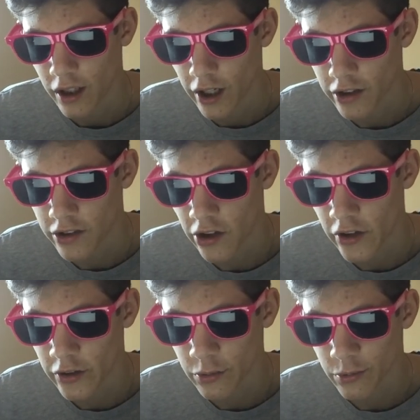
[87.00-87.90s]

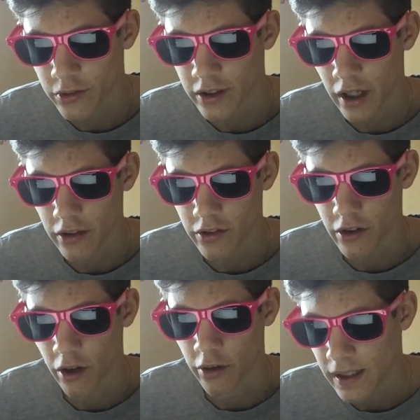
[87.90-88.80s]
eternal sex
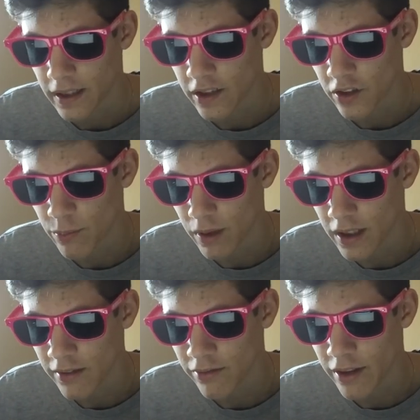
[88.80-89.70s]
god. It is
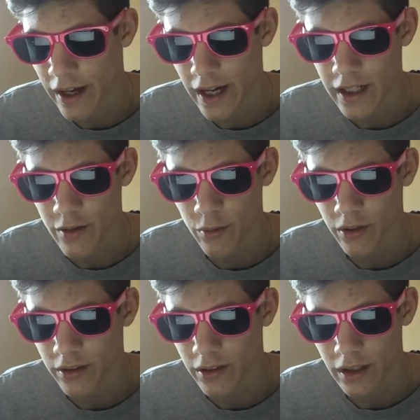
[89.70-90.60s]
believed that
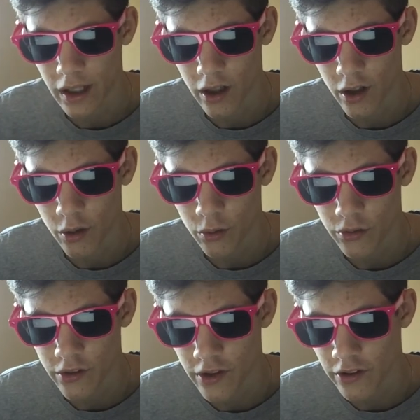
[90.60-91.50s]
anyone that
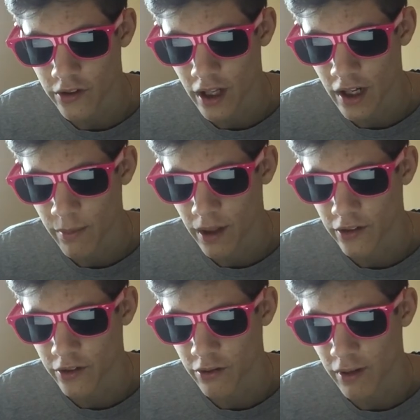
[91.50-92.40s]
holds this name
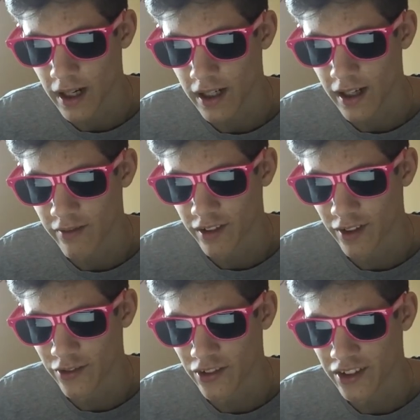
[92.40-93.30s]
has great level
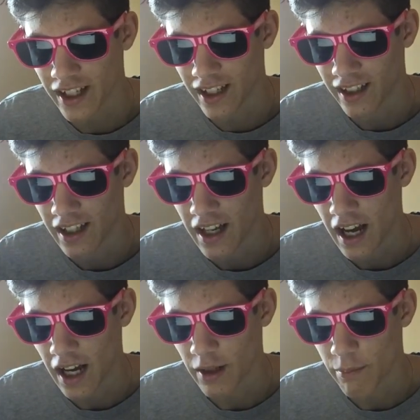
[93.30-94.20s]
of skill
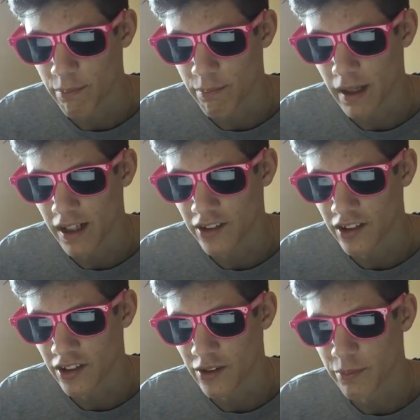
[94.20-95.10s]
and
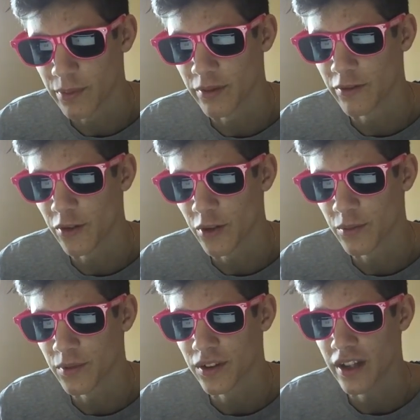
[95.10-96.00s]
ability to
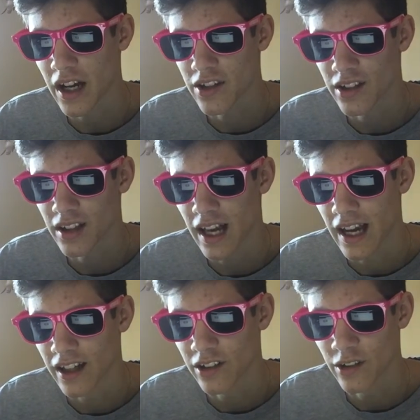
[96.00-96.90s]
perform sexual
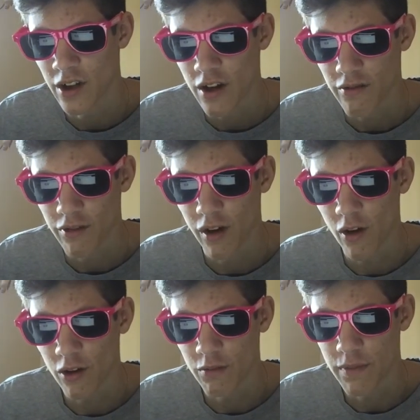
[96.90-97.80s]
acts for
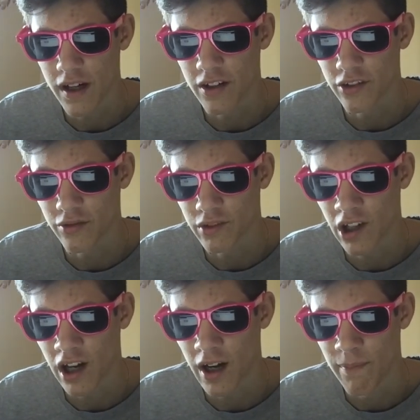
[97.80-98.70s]
long periods of
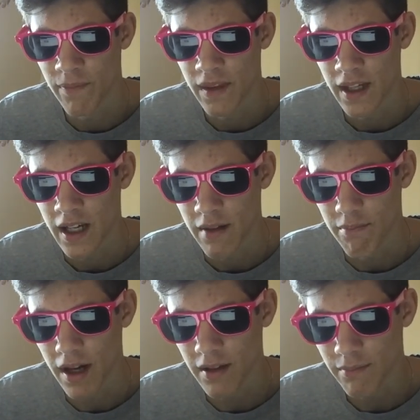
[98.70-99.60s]
time.
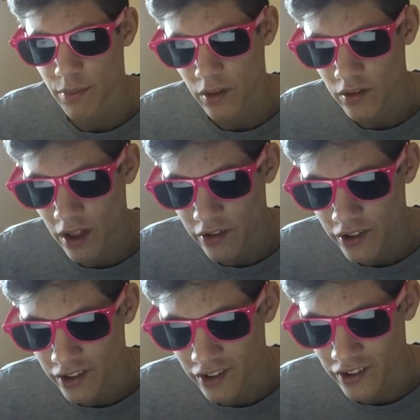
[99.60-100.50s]
Men
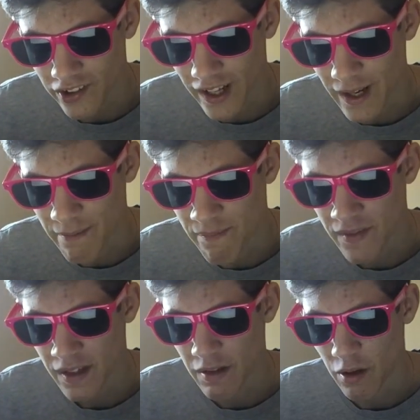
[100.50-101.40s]
possessing this name
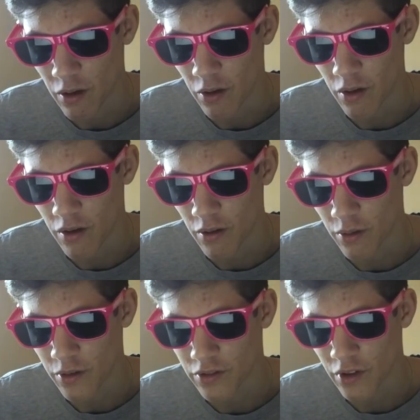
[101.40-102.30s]
or
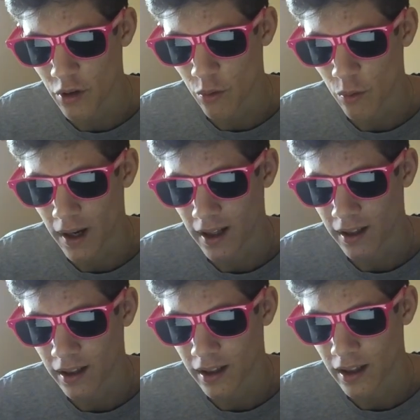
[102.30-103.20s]
also
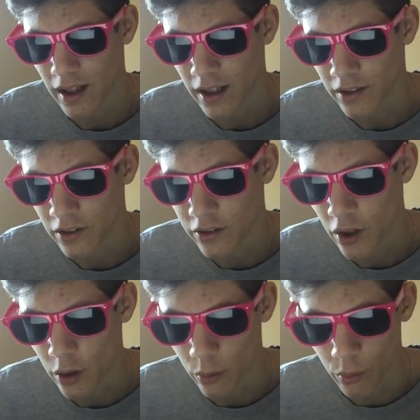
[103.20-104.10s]
well
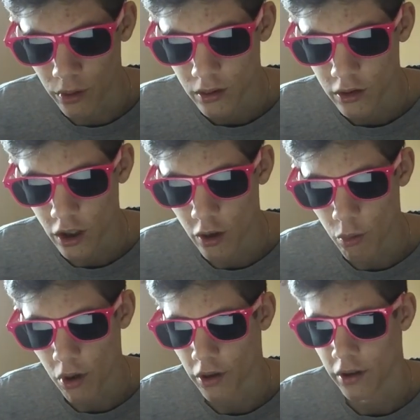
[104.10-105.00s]
endowed. Girl
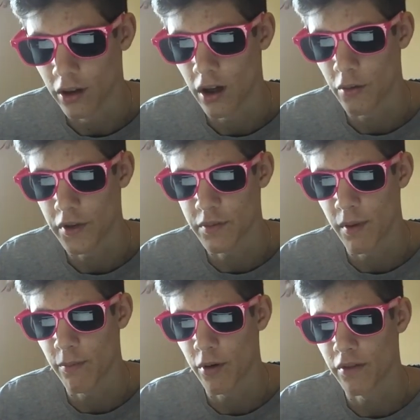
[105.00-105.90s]
1, I wish my
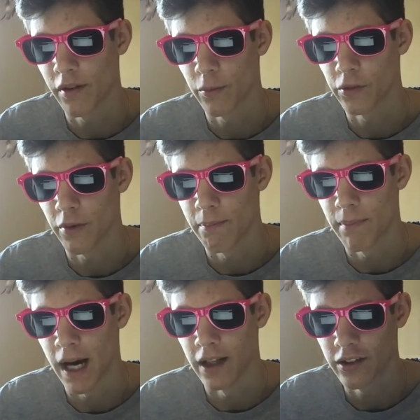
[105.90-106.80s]
boyfriend was a
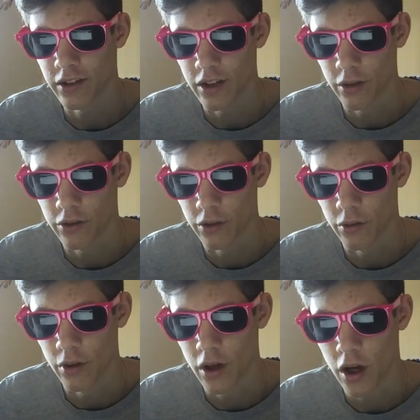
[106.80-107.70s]
Matt. Girl
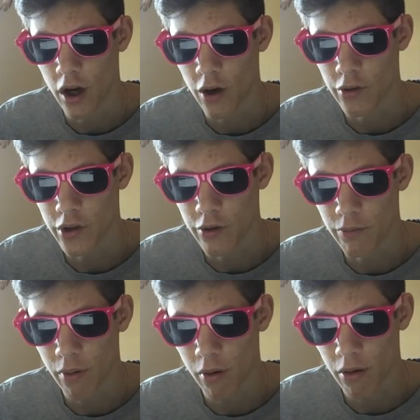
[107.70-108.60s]
2, oh you
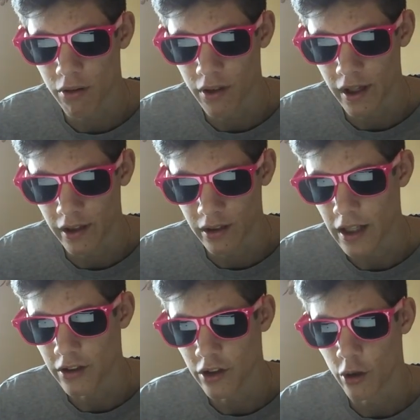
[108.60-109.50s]
poor thing.
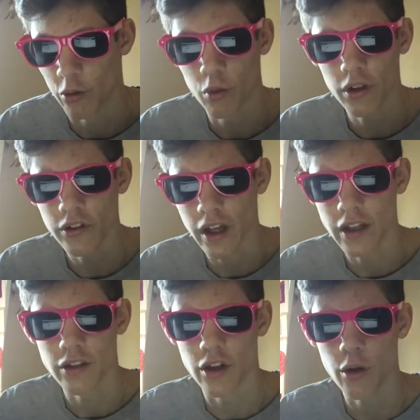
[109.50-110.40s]
Endowed, what does
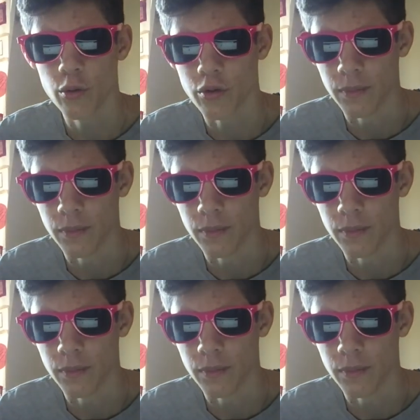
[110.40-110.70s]
endowed